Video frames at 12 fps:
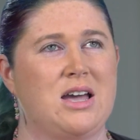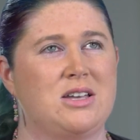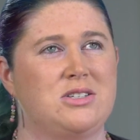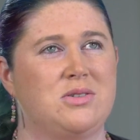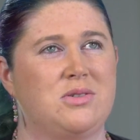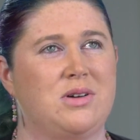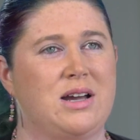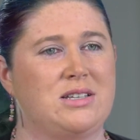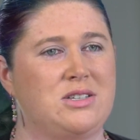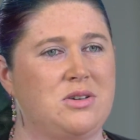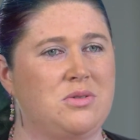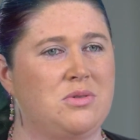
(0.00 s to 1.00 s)
So
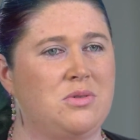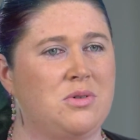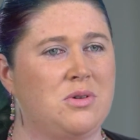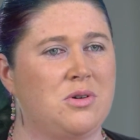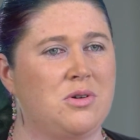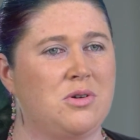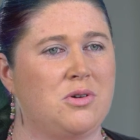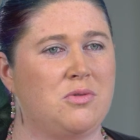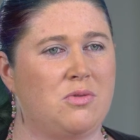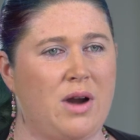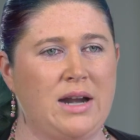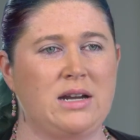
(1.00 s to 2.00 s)
as you
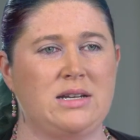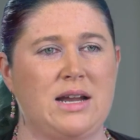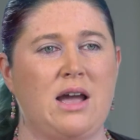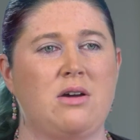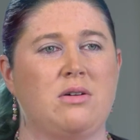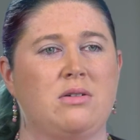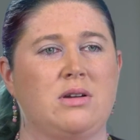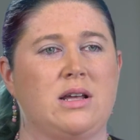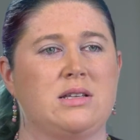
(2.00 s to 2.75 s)
write it down,